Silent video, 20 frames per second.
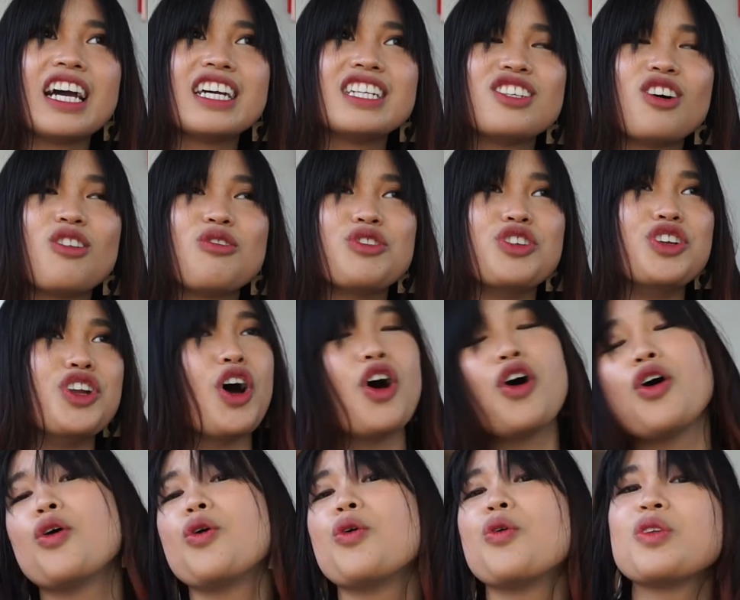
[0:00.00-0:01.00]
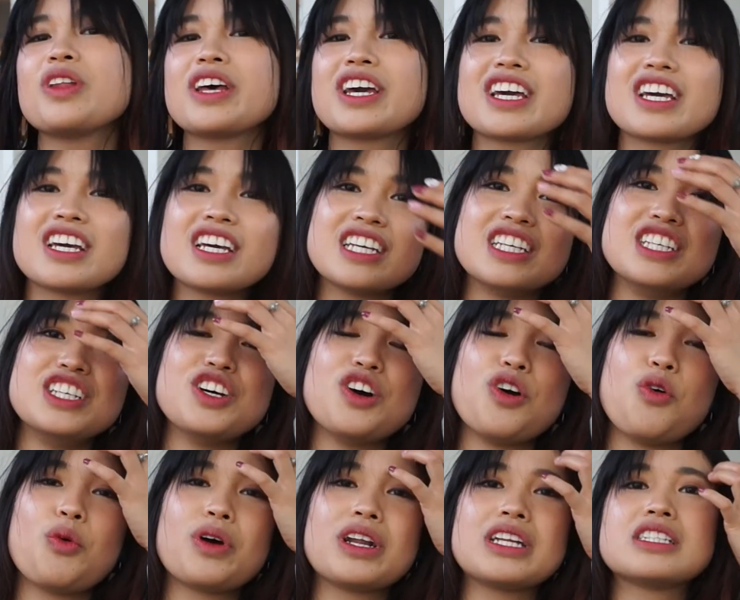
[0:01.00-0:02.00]
don't know, like, you
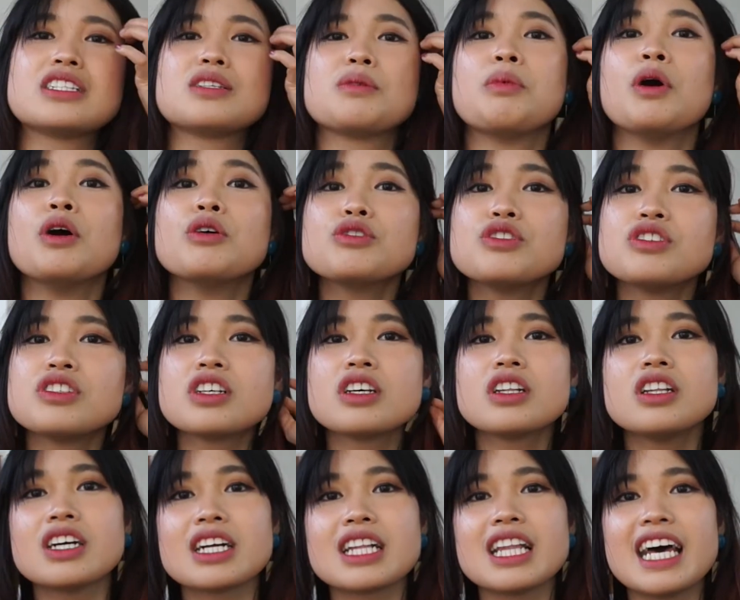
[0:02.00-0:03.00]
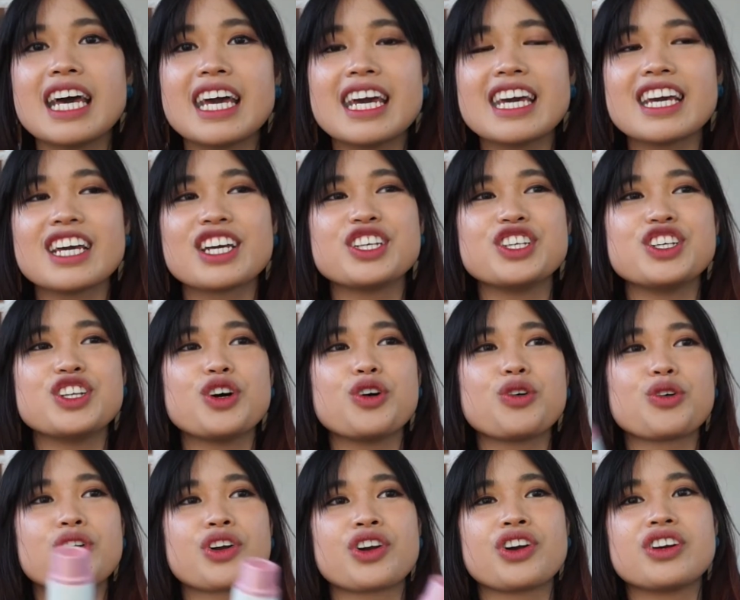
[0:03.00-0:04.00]
know, what it's supposed to look like, you
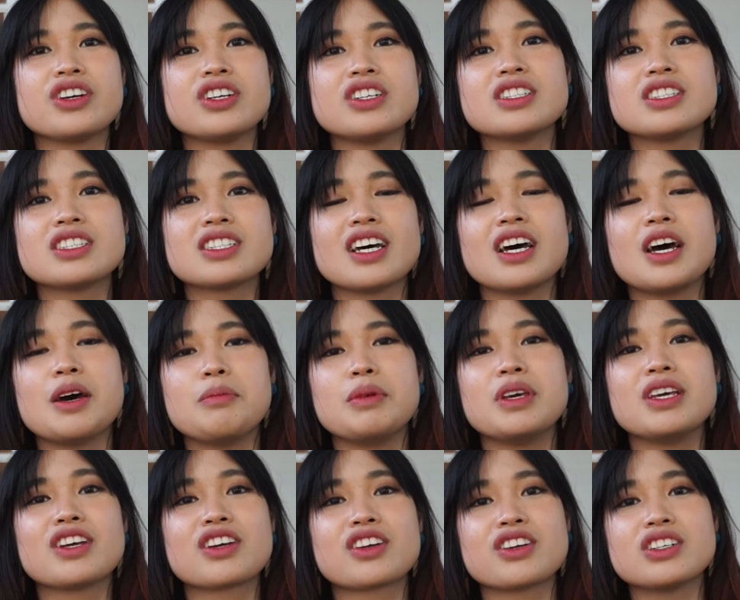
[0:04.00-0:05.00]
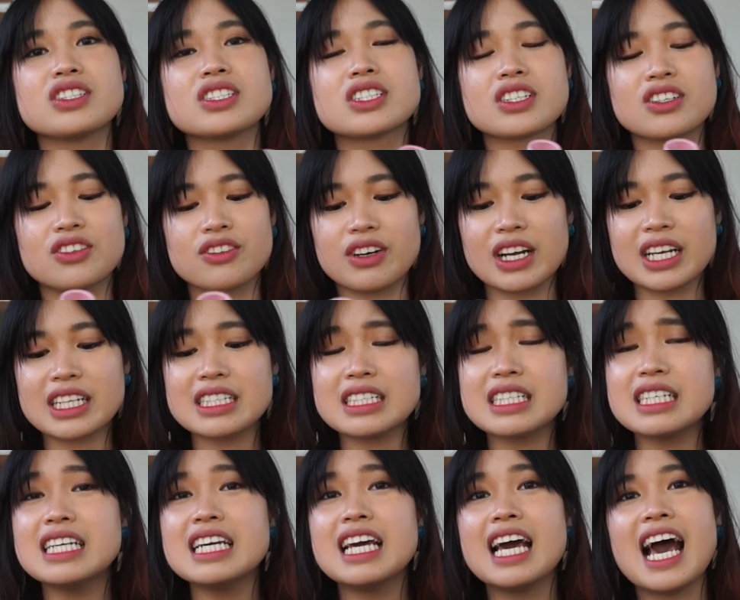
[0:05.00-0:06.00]
know, being curled
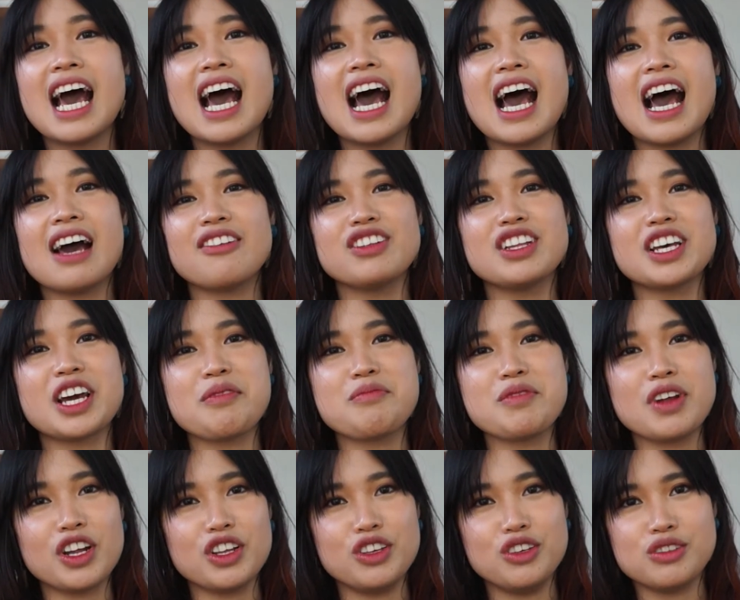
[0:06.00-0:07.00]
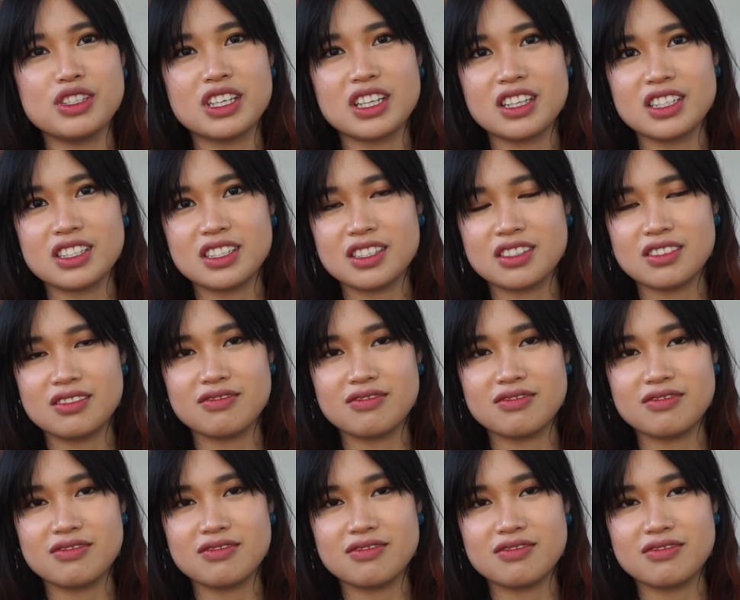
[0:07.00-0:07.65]
correctly, I feel like I'm not using this